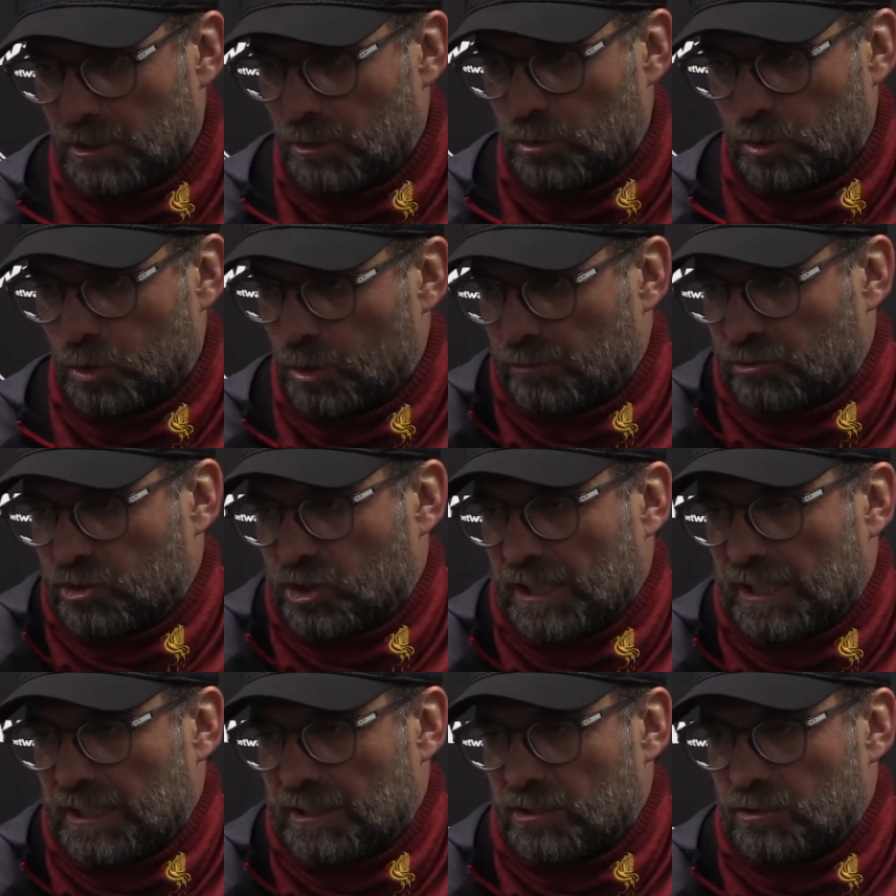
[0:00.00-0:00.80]
Sadio could have
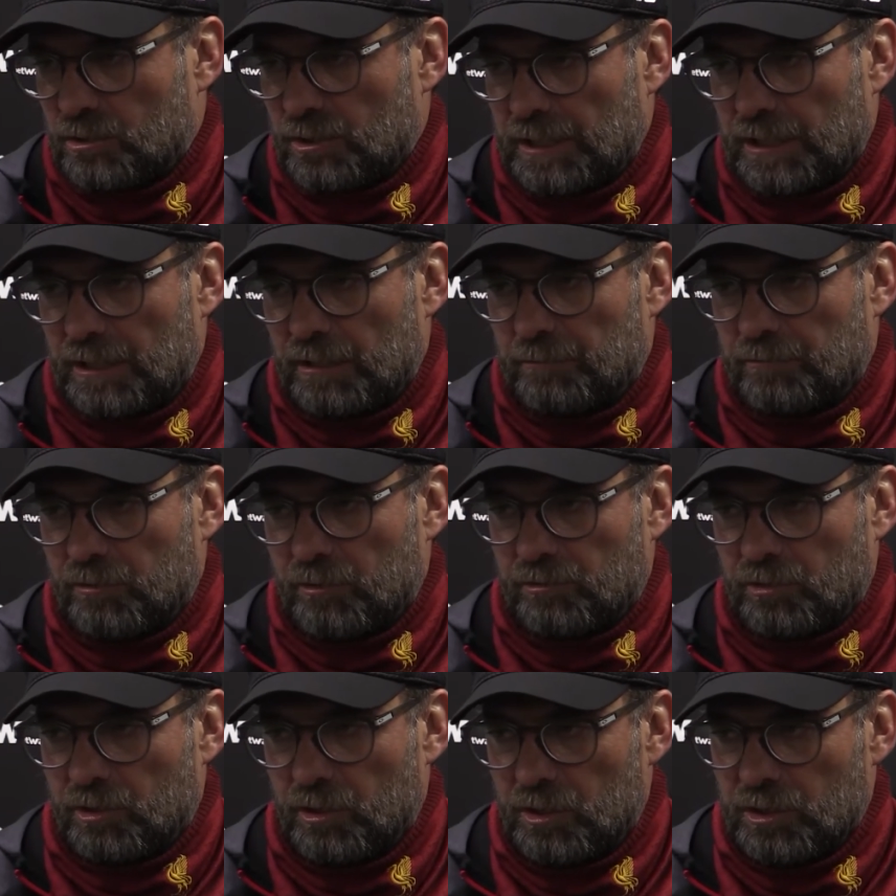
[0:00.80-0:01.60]
started today, of,
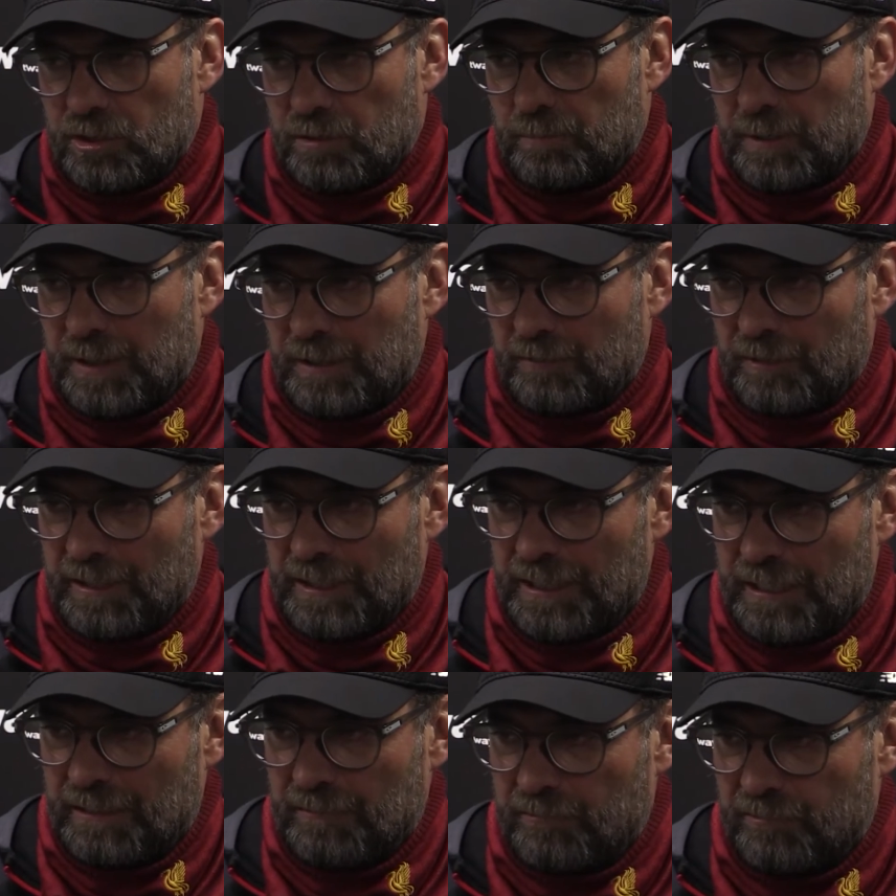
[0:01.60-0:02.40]
of course, but
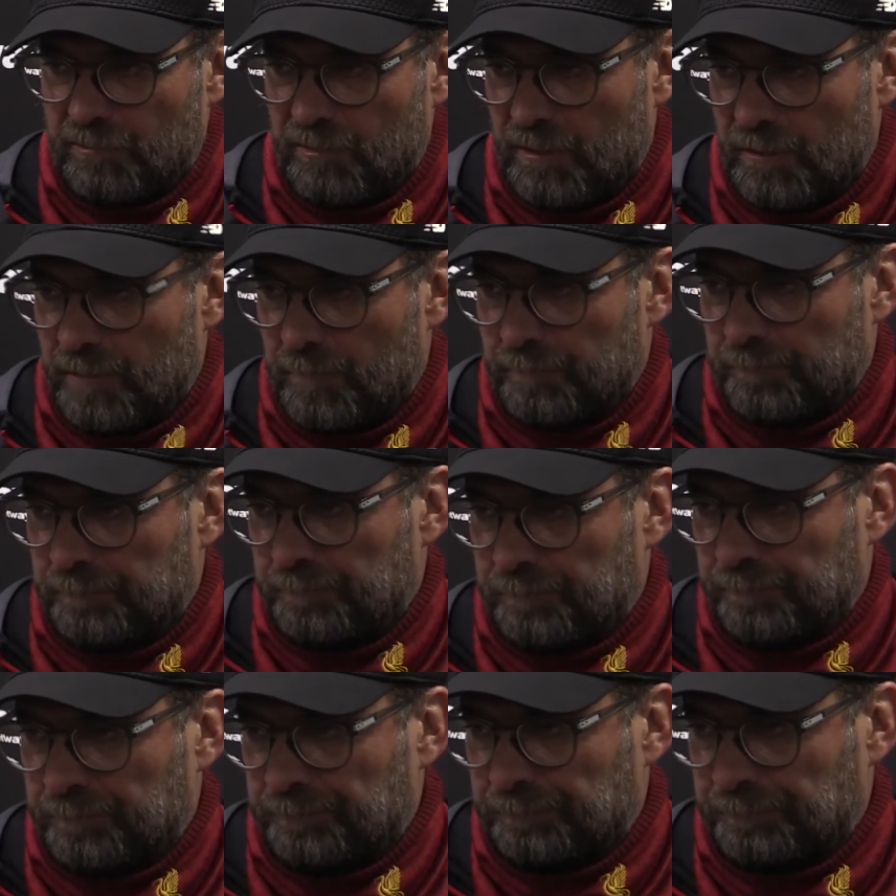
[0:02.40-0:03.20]
we have. Um,